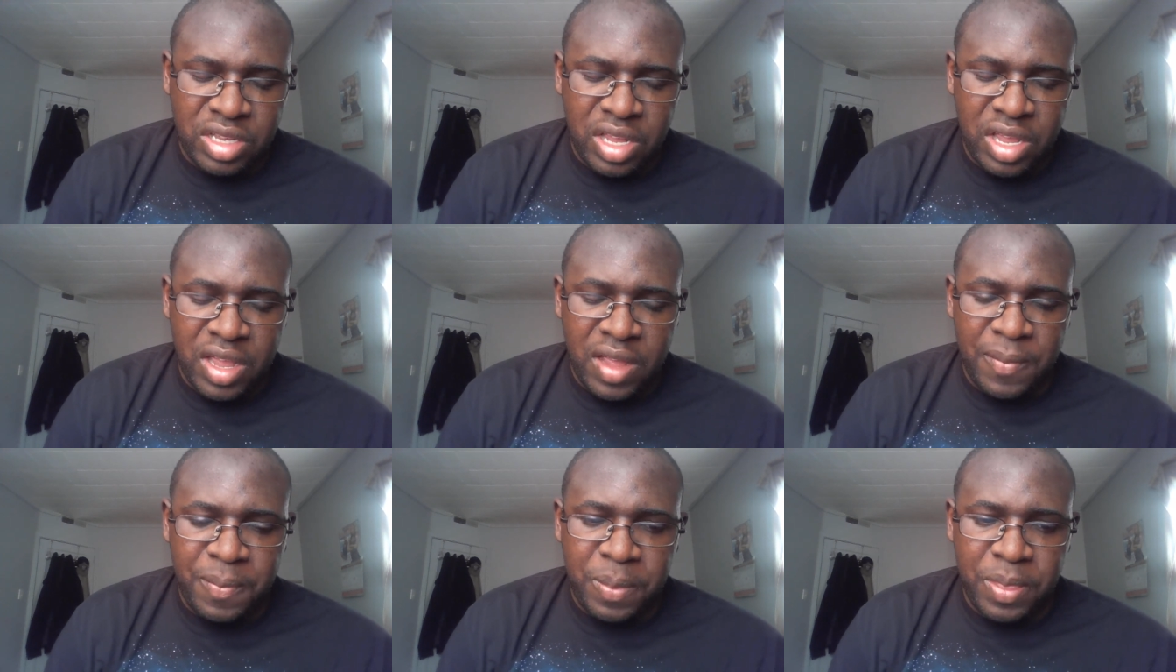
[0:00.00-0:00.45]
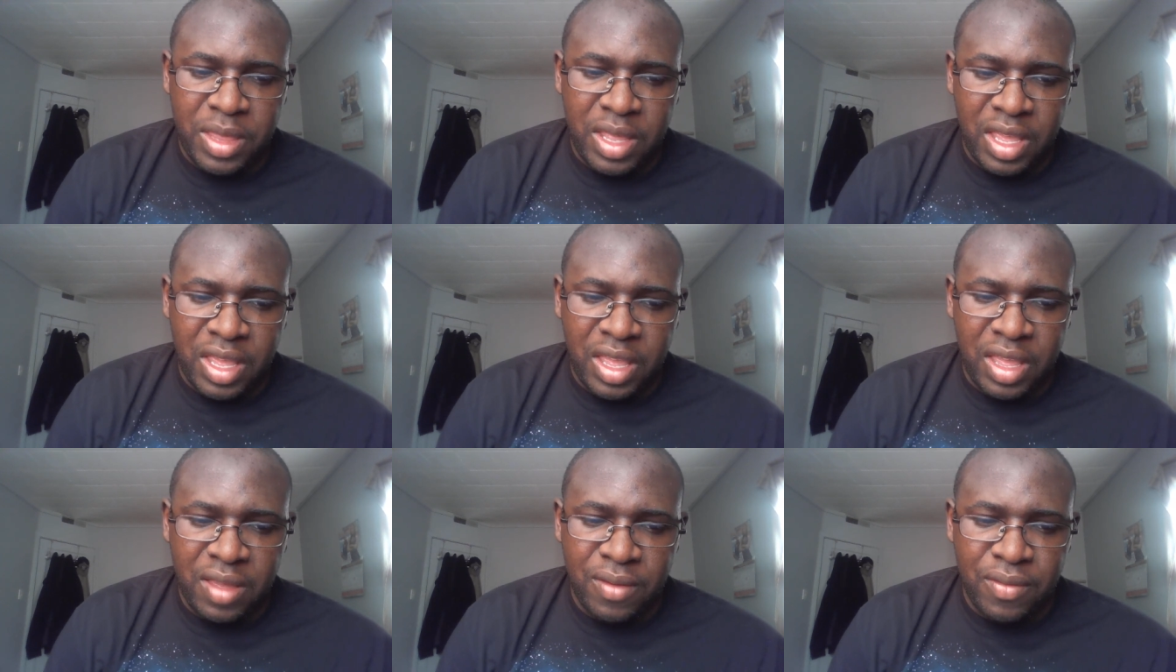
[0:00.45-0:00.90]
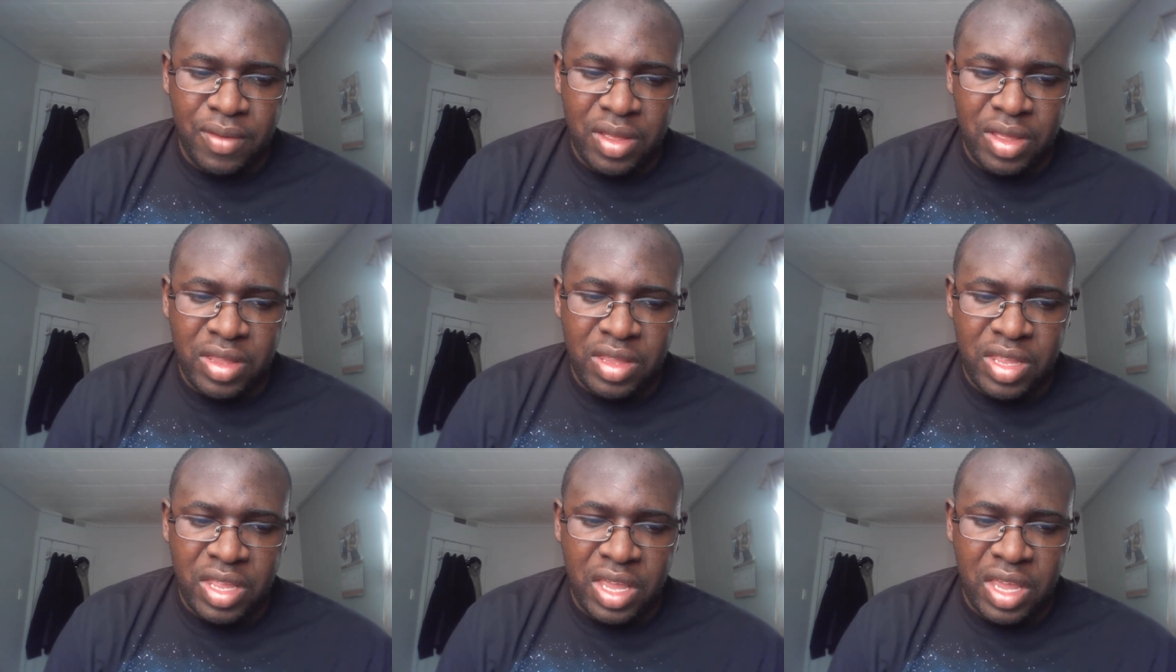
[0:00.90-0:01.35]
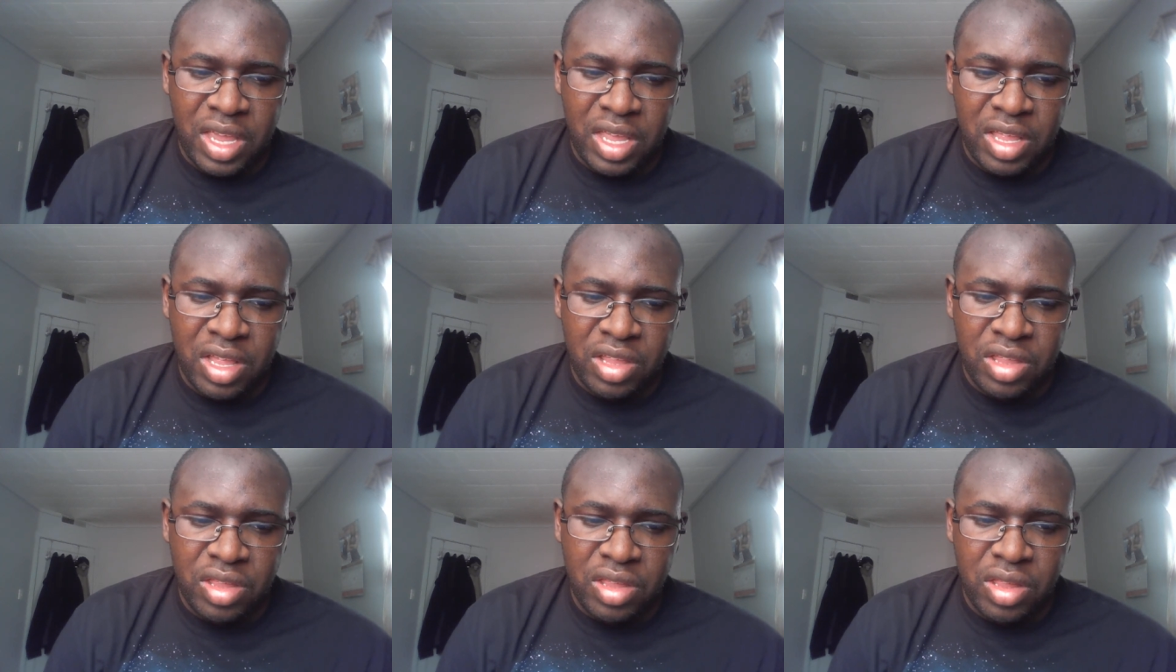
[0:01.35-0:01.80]
yeah. even
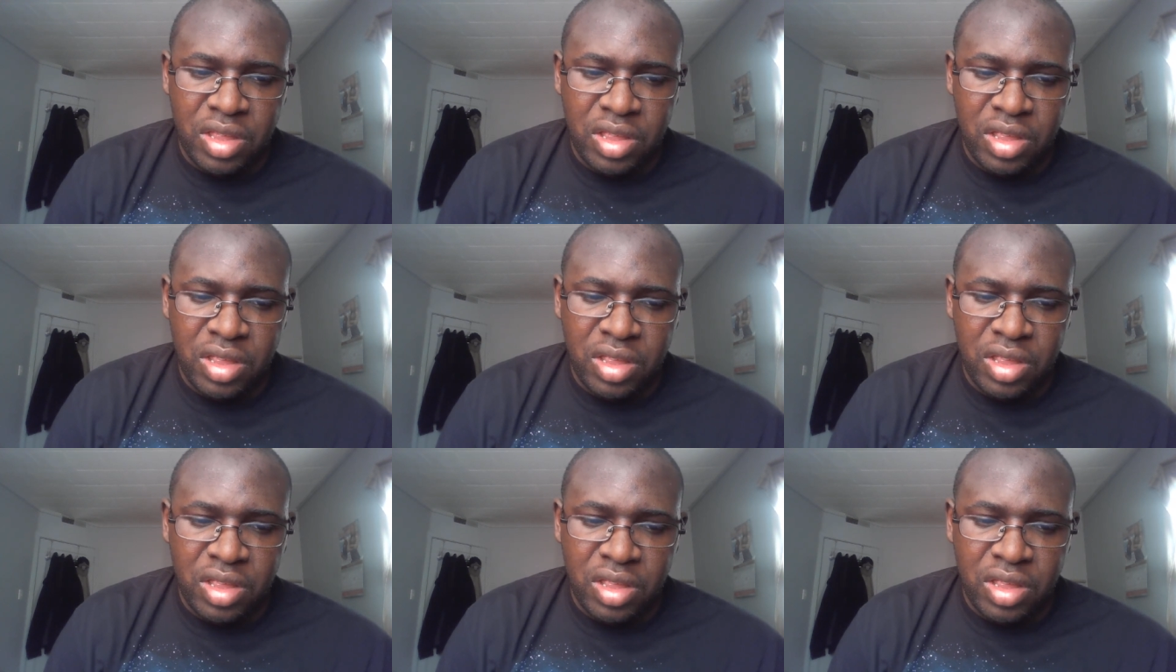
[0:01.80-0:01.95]
teen